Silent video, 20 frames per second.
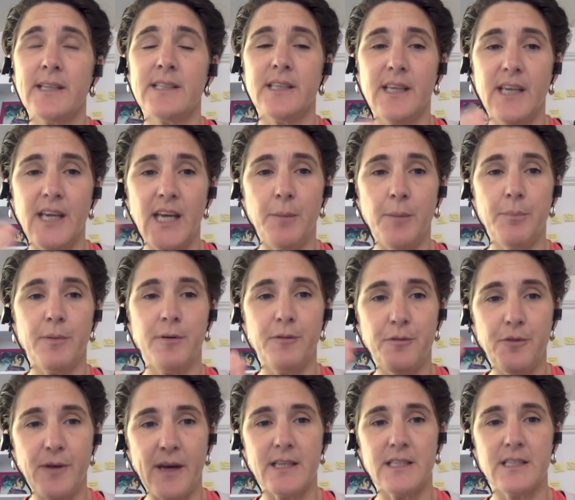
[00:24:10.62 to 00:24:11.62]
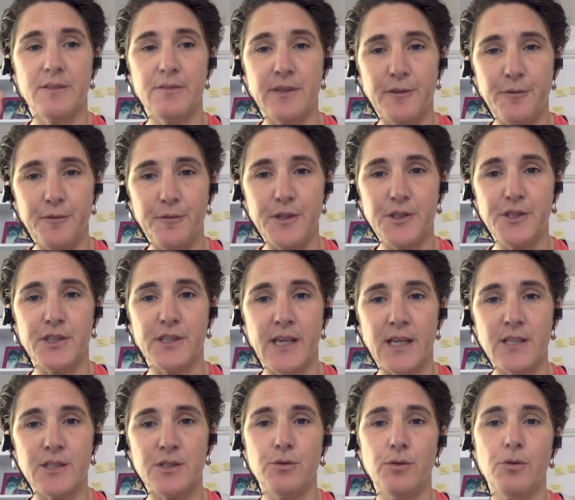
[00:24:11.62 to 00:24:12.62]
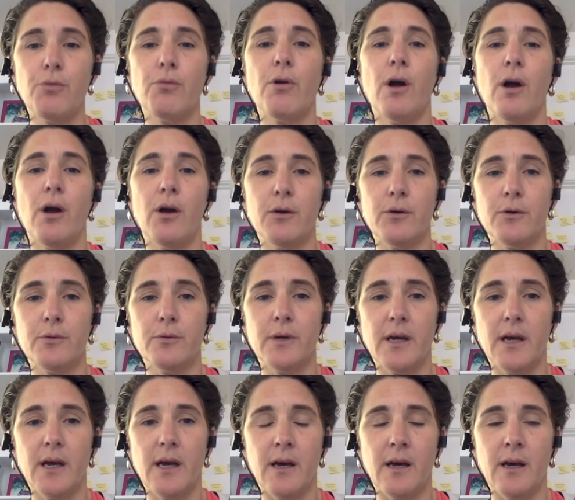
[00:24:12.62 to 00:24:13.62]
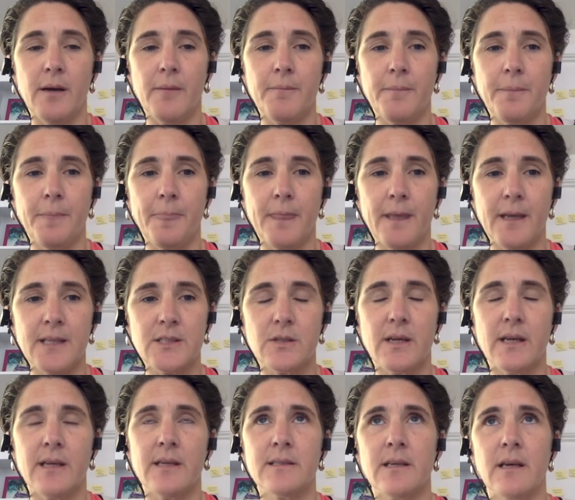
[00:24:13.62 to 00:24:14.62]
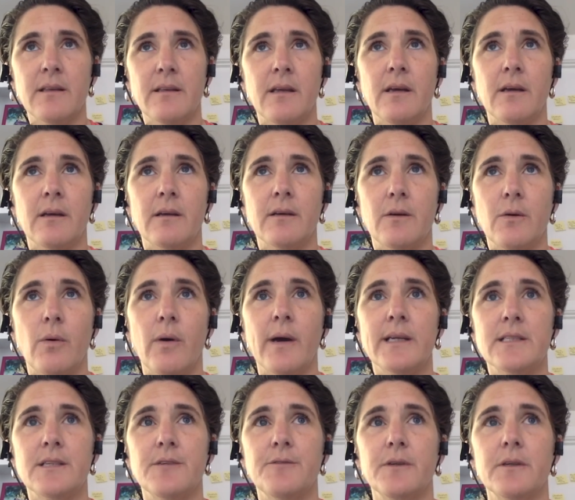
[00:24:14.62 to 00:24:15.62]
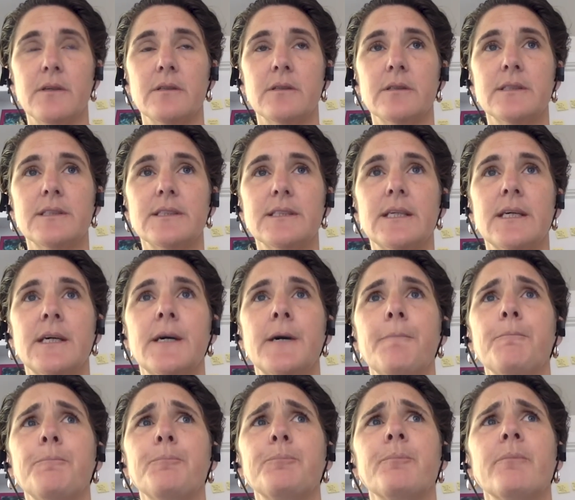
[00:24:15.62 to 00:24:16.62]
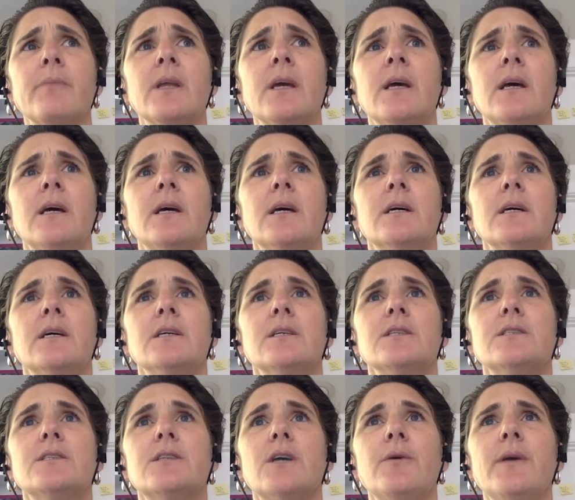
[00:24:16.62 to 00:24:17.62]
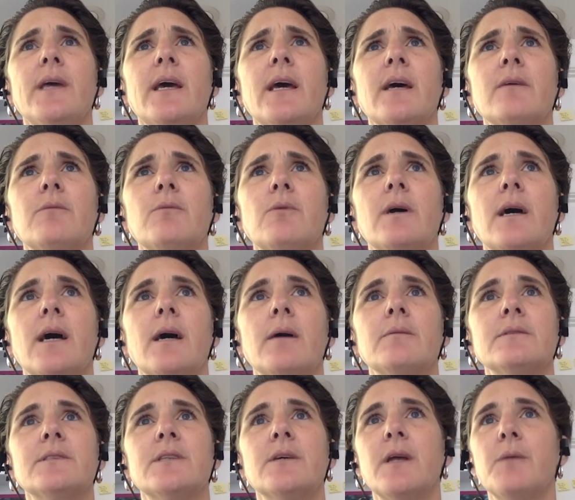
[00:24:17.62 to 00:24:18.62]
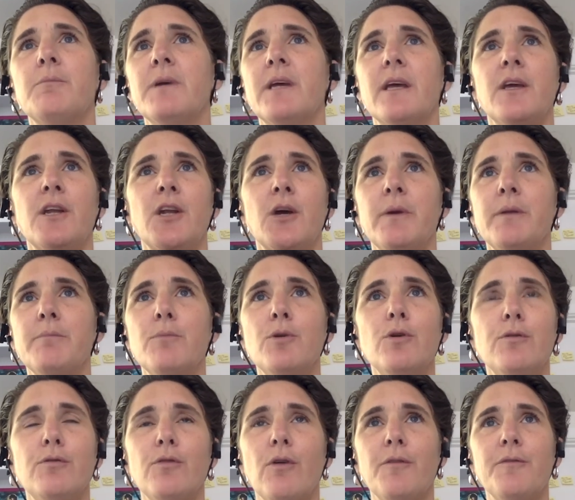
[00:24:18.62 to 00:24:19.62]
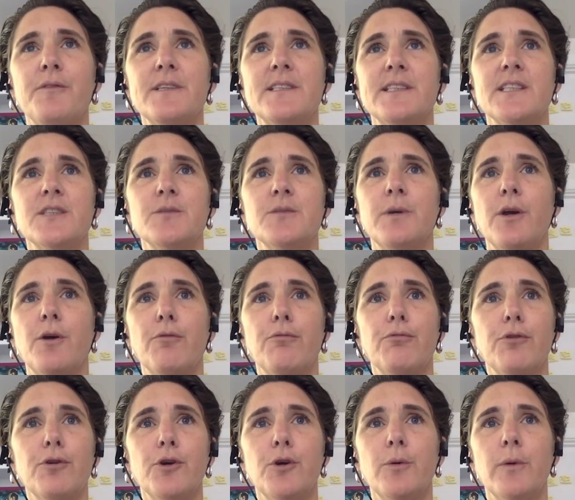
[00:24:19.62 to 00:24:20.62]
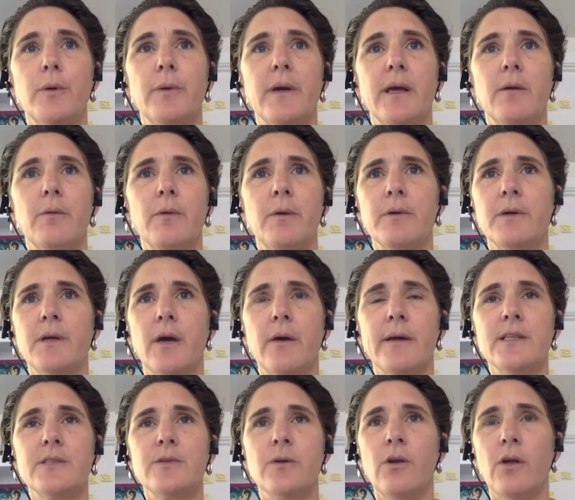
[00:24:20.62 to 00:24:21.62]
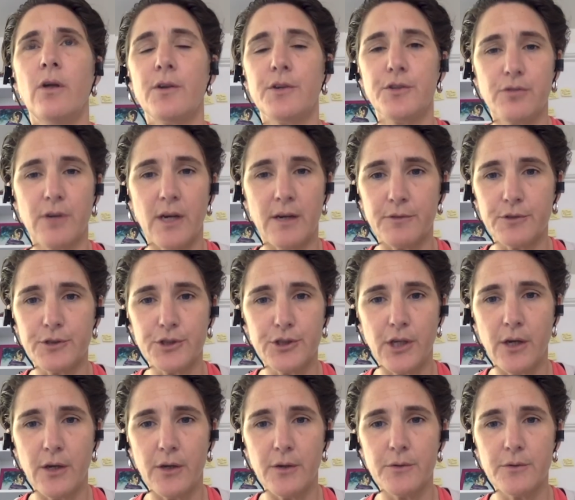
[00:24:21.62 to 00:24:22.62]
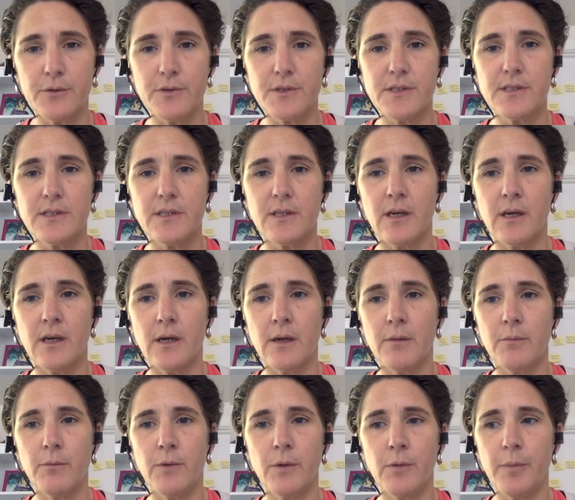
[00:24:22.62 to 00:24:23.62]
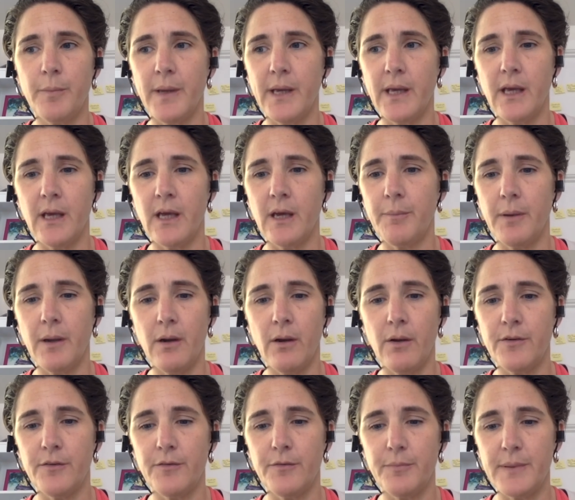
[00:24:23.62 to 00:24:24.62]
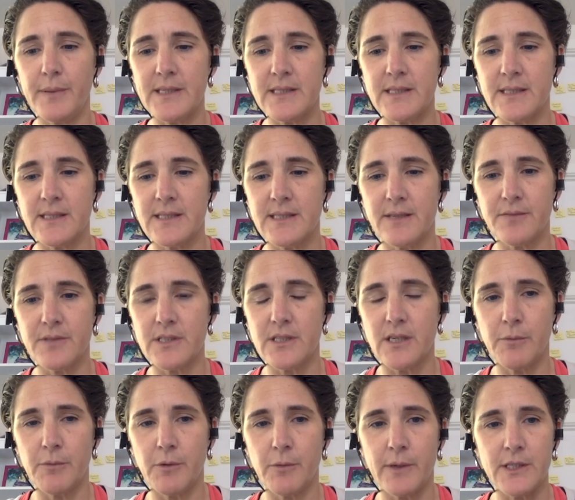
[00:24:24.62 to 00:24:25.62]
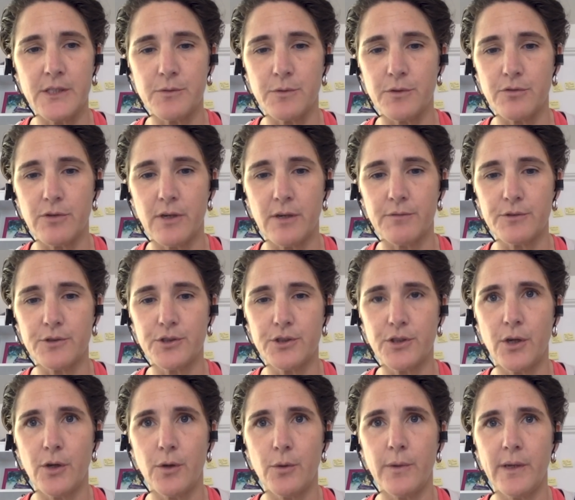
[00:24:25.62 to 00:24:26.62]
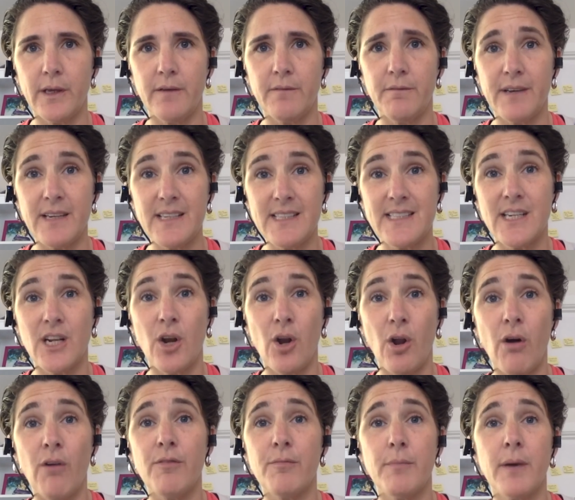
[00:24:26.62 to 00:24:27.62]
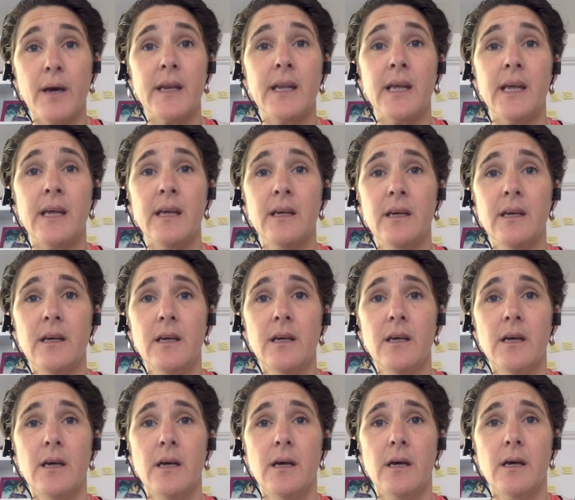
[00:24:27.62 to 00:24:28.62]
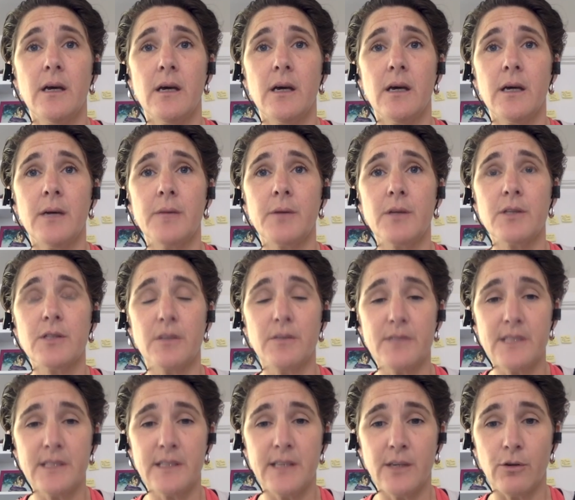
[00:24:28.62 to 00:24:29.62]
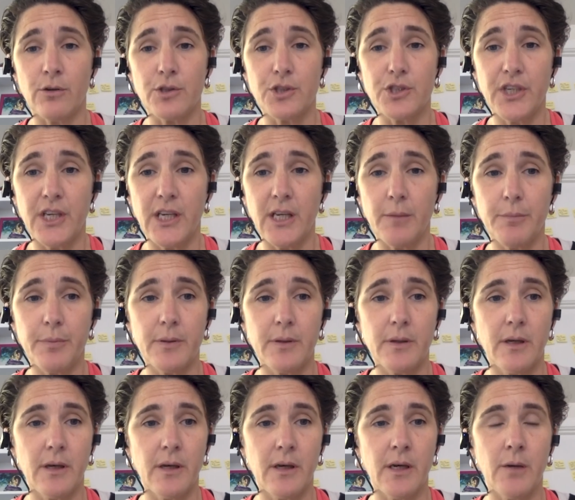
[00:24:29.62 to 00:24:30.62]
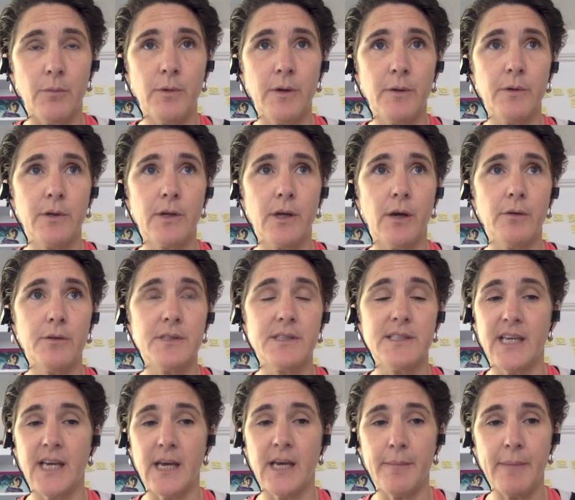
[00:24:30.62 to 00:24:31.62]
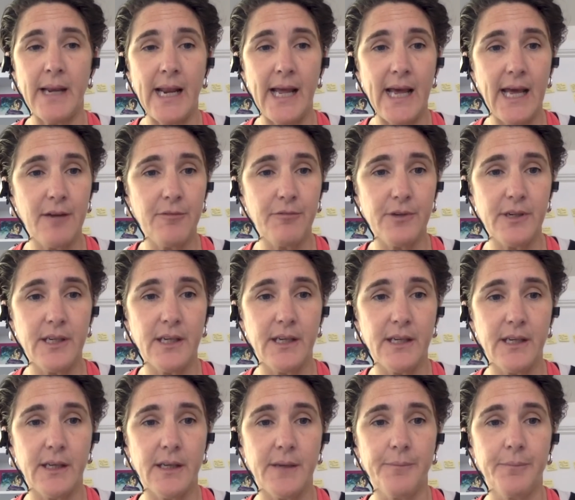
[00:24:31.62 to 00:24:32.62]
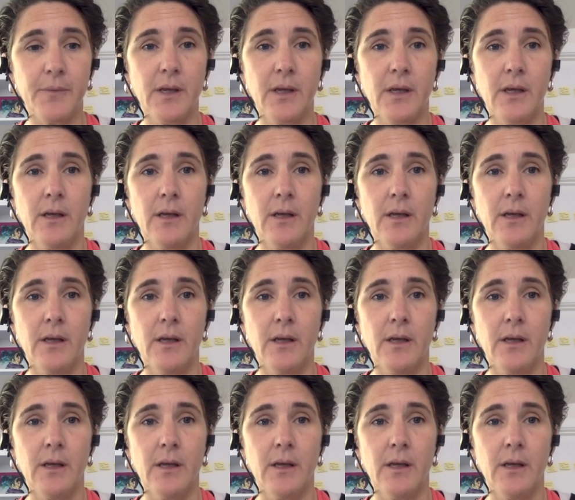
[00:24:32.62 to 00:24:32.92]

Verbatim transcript: trying to keep effective and efficient as you grow um, is, is, I think, quite difficult. Um, so yeah, what so then we, you know, we'd moved offices, we grew, we were, we were going to a lot of travel shows. Um, we were picking up a lot of business every time we went to a travel show. We invested a lot of money because uh, obviously they're not cheap. Uh, we would go to TMLA every year.